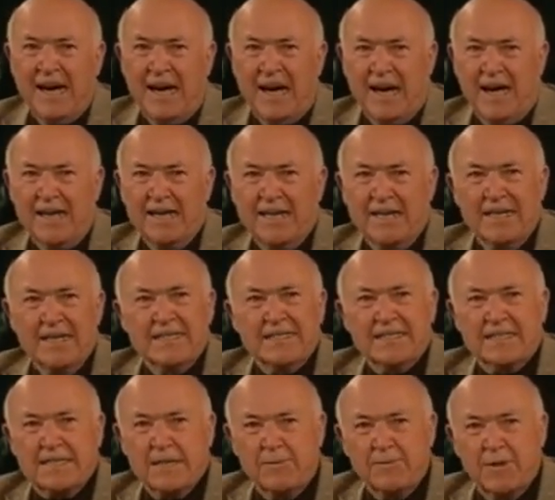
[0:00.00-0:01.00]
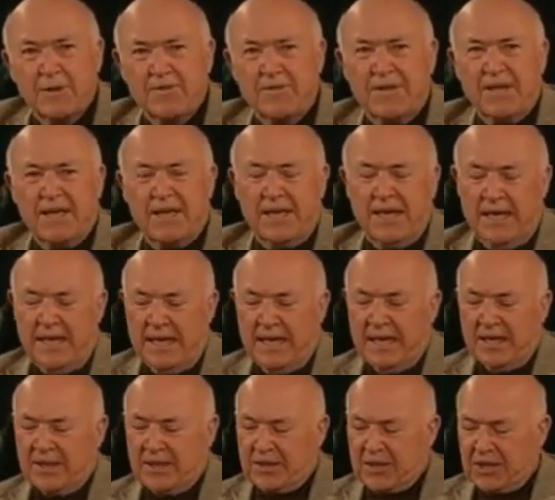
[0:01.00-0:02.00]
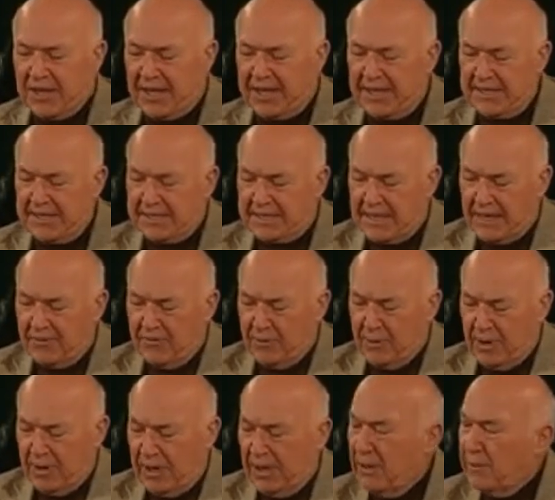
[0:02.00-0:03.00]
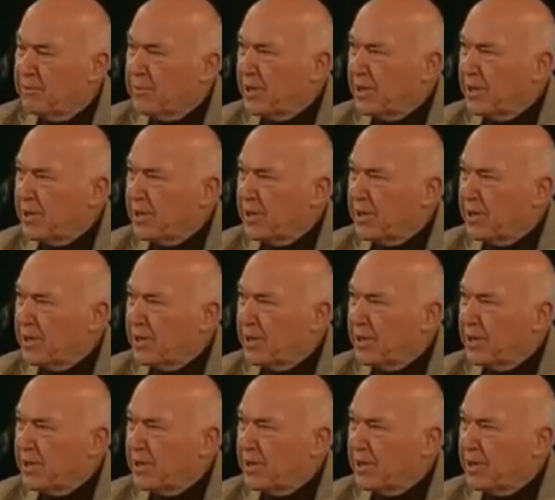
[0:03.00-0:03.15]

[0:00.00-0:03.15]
on some of the things that will